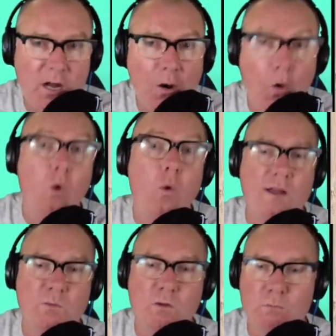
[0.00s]
I
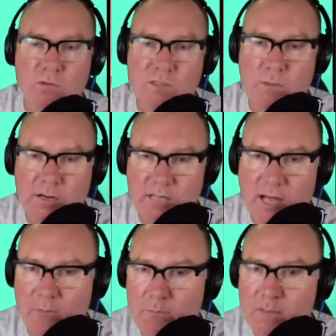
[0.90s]
always want more smokes. I
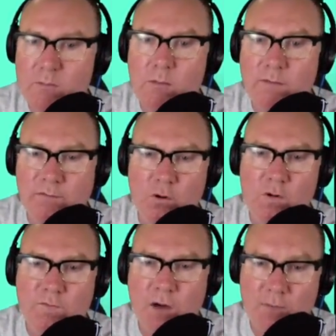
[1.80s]
have a minimum of 4
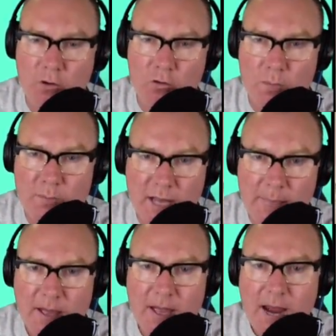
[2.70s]
or 5 on auto
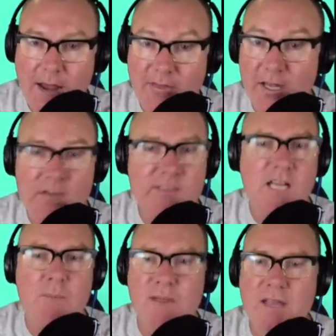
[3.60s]
pickup, and then I'll
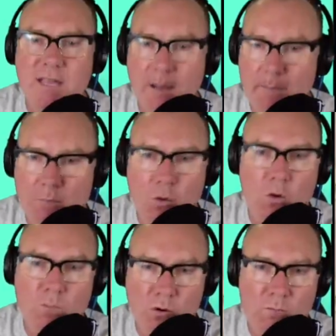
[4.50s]
start picking up more
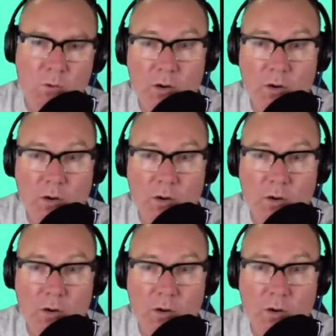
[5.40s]
and more and more.